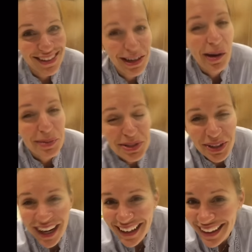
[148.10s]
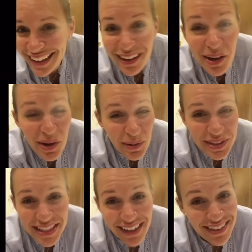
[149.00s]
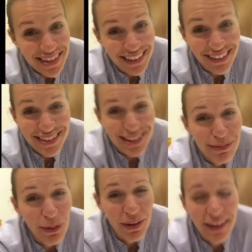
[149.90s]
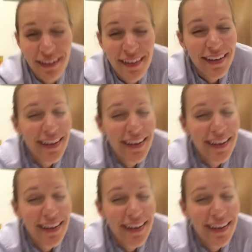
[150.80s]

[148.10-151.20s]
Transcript: the top is cracking. We'll see how this thing looks in the morning.